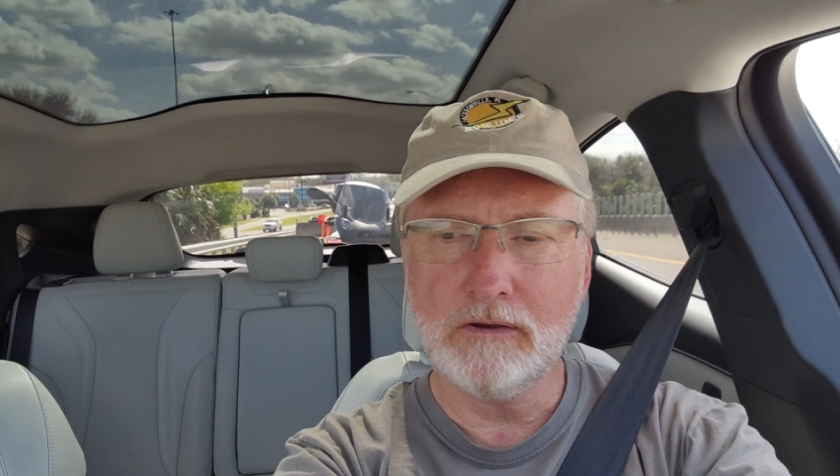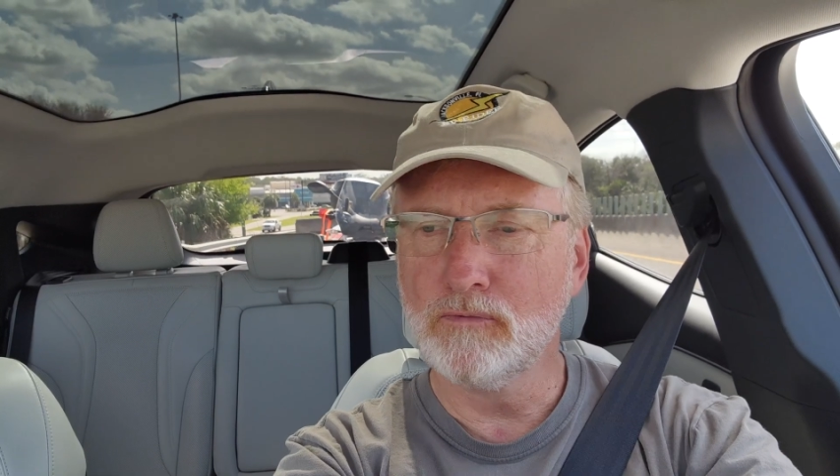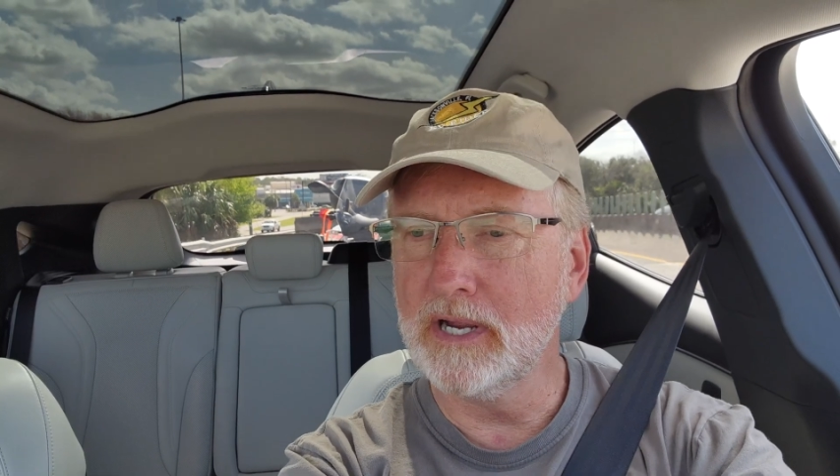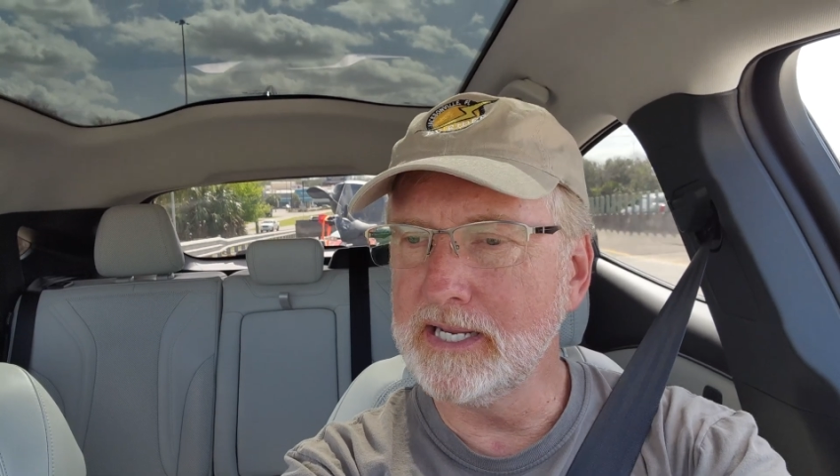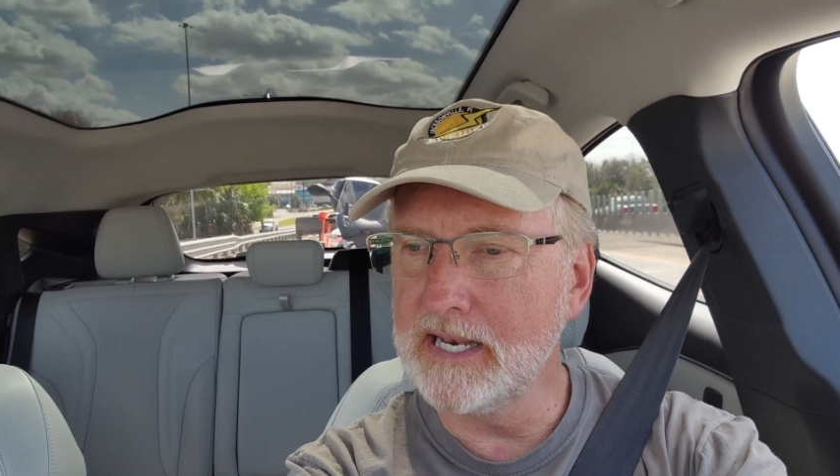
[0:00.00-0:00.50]

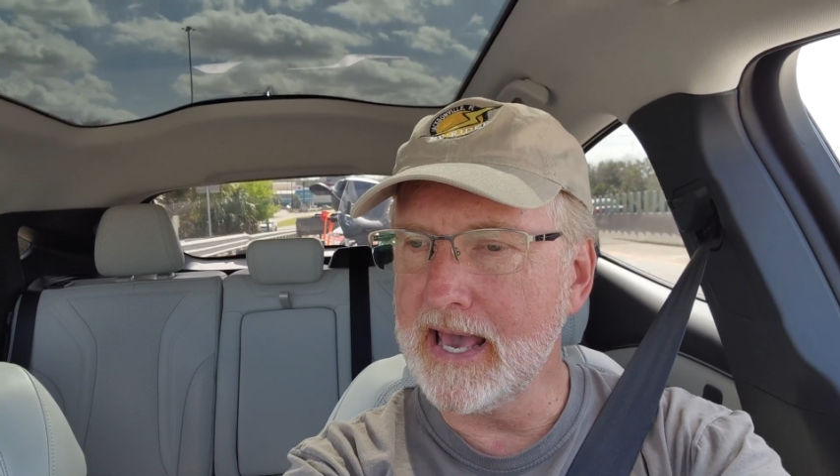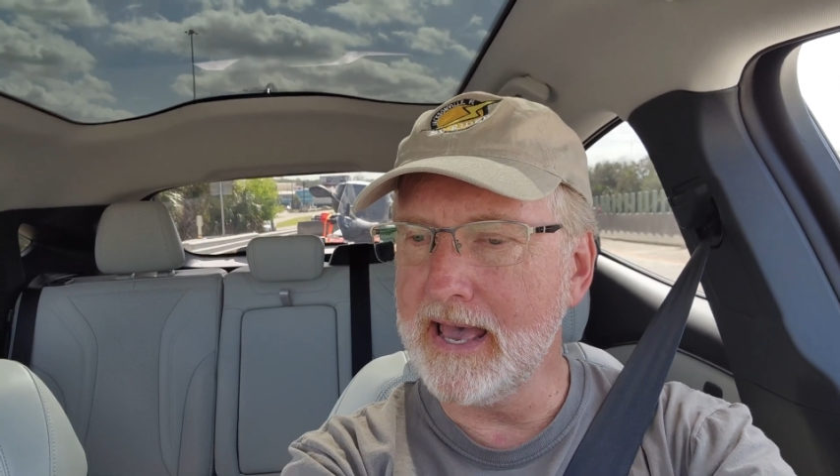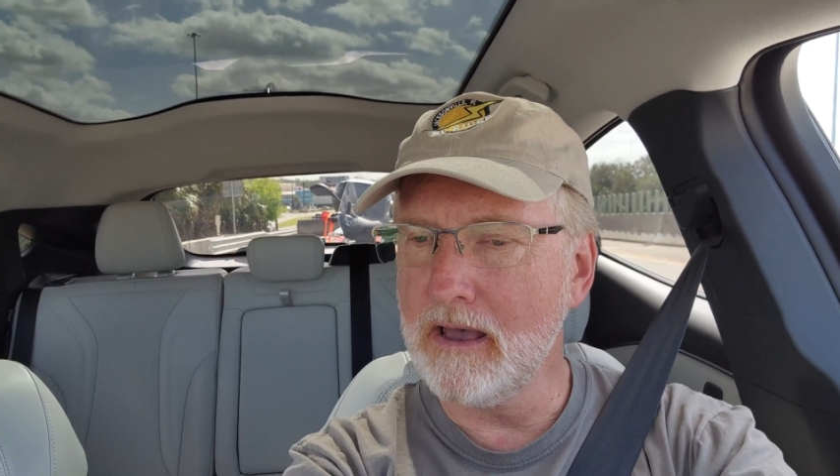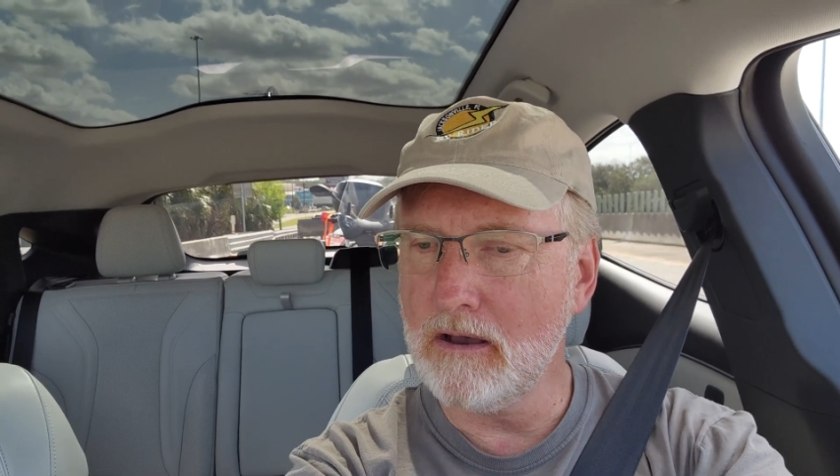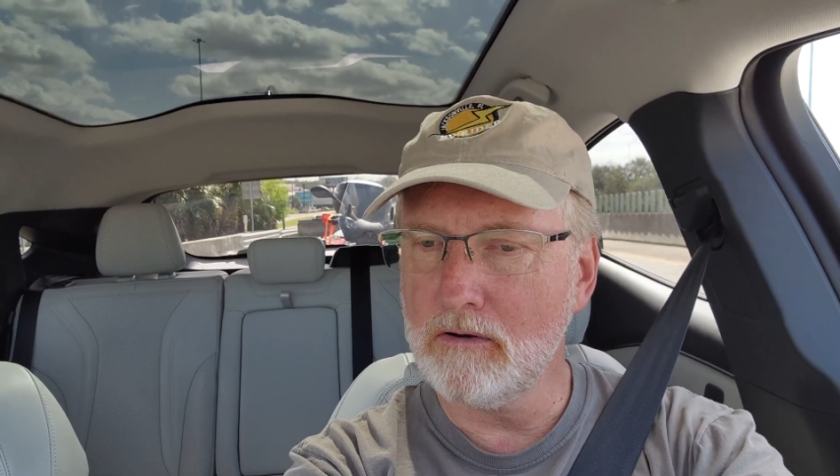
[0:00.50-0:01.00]
Right
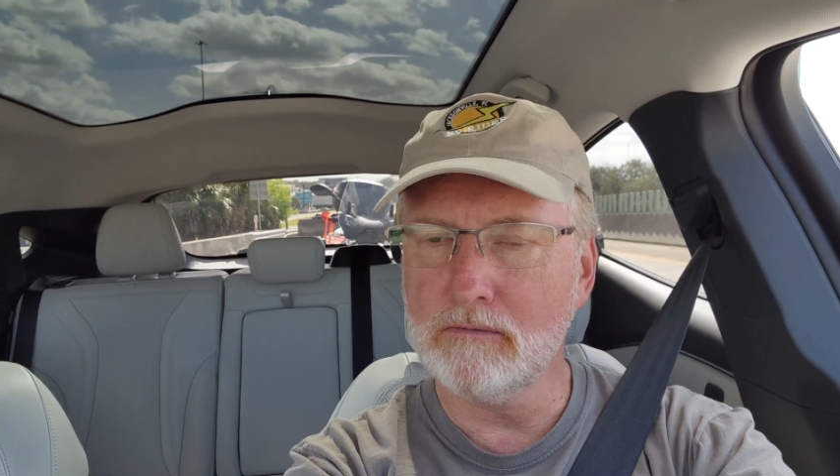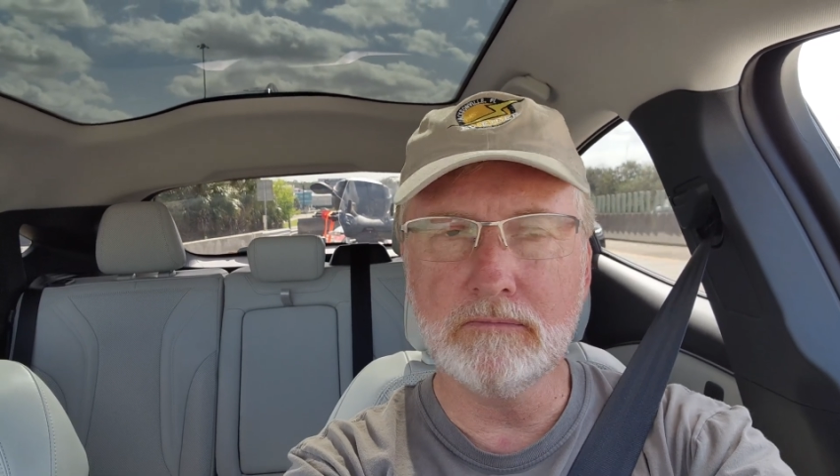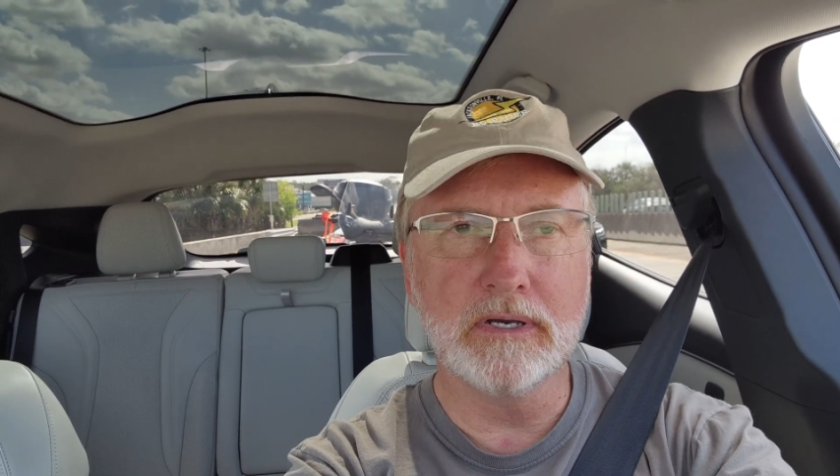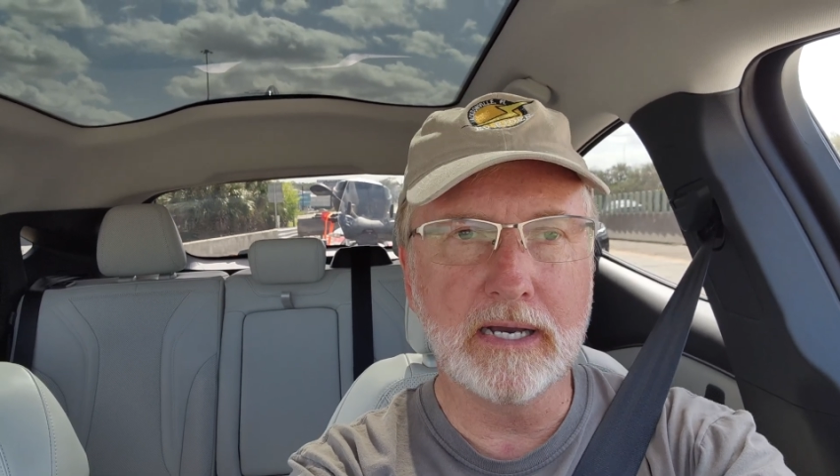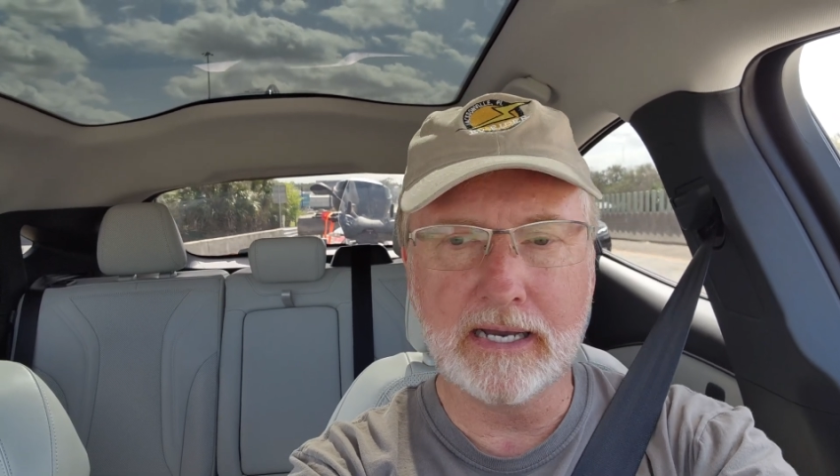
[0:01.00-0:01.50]
now,
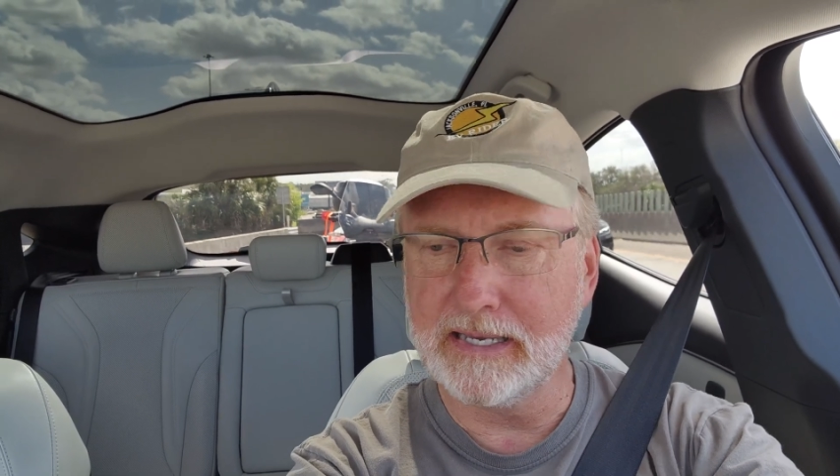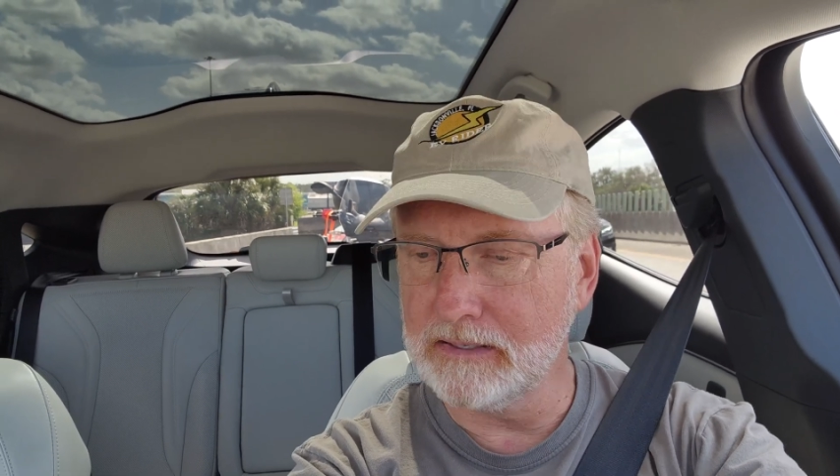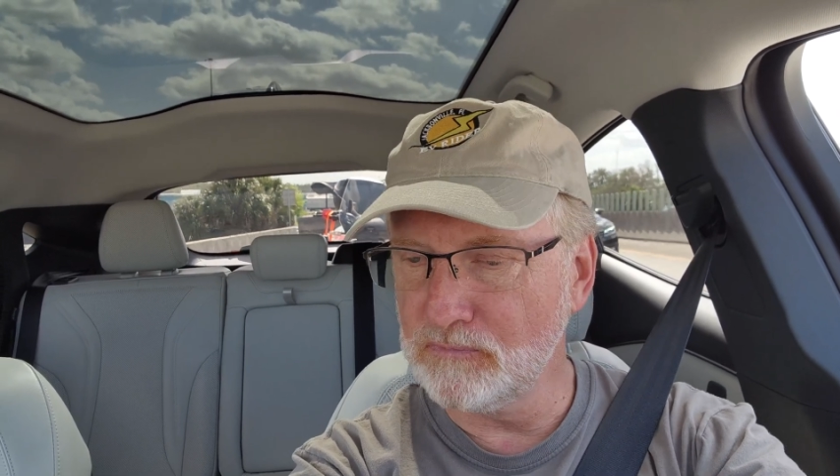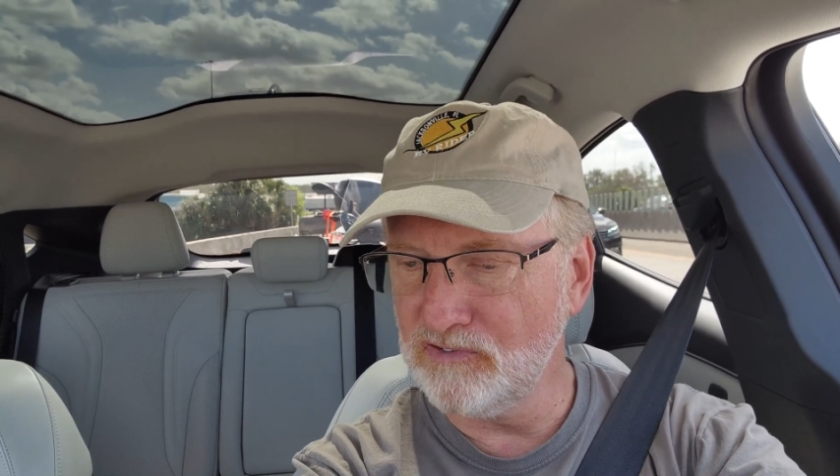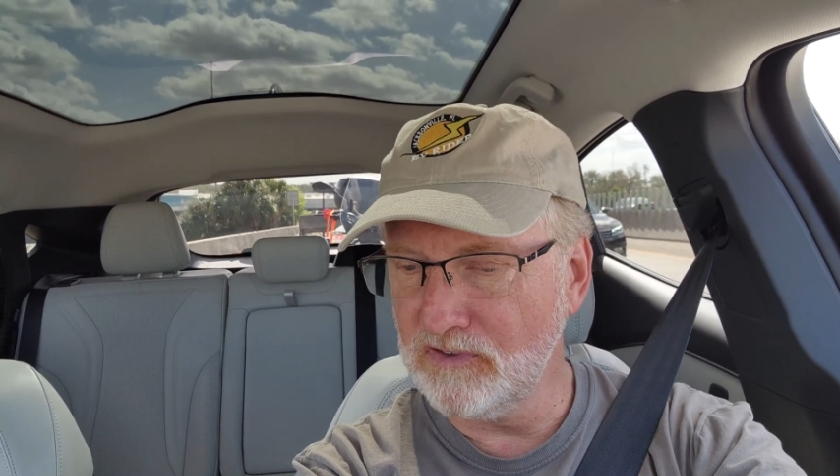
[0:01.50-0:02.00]
I
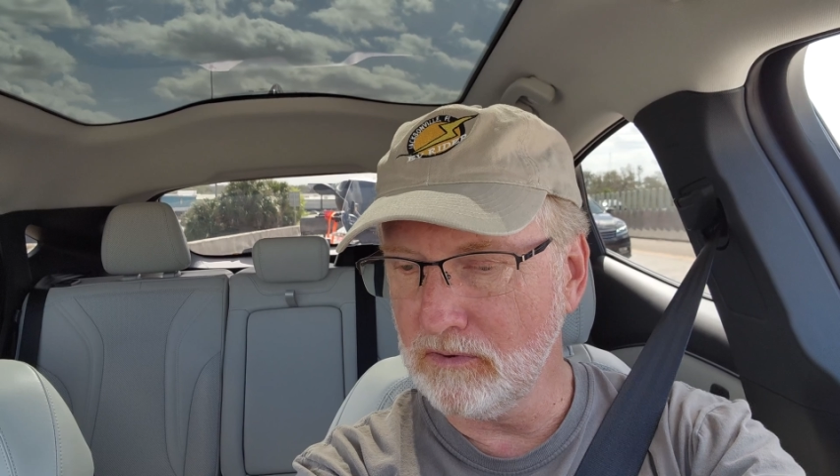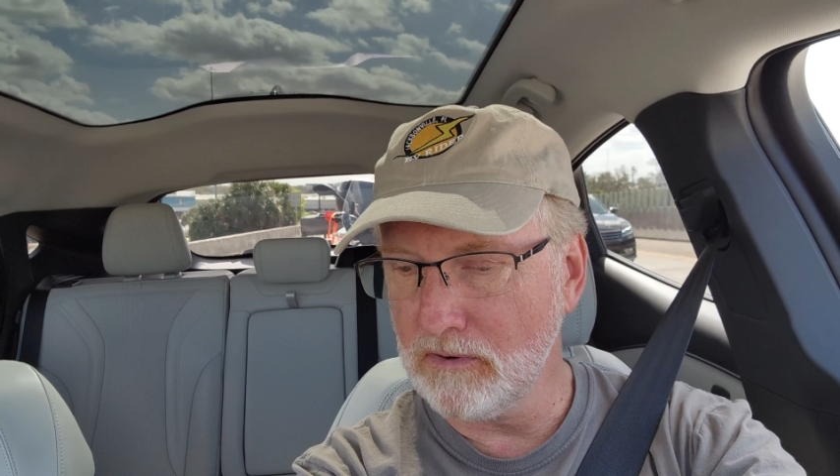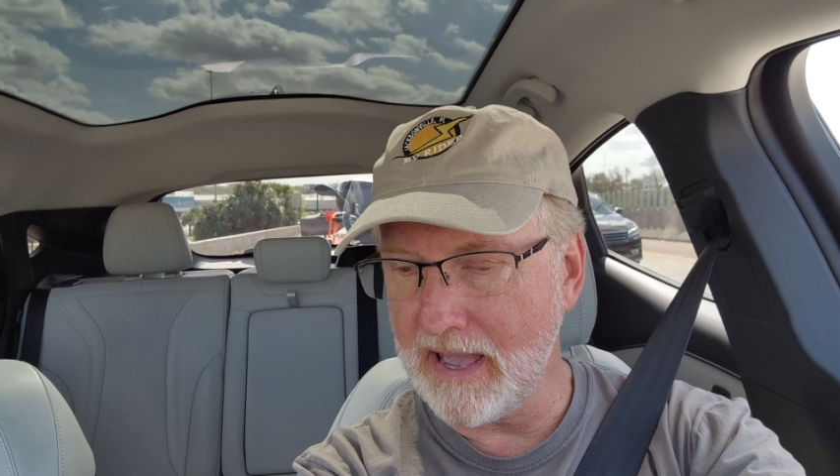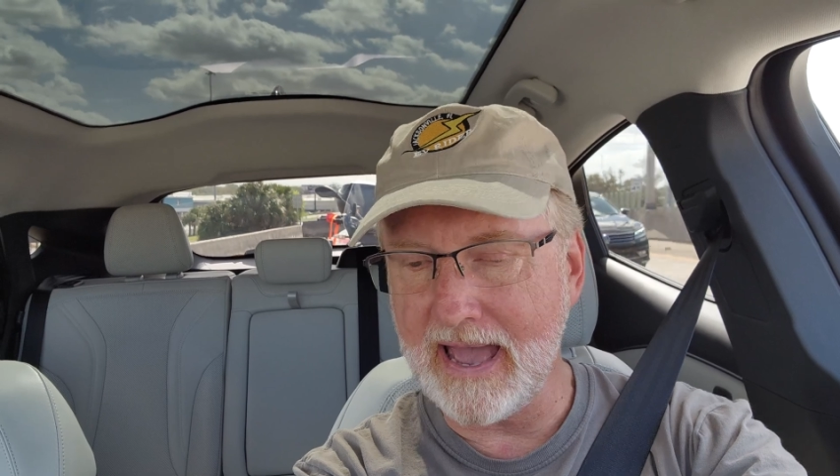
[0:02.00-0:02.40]
am still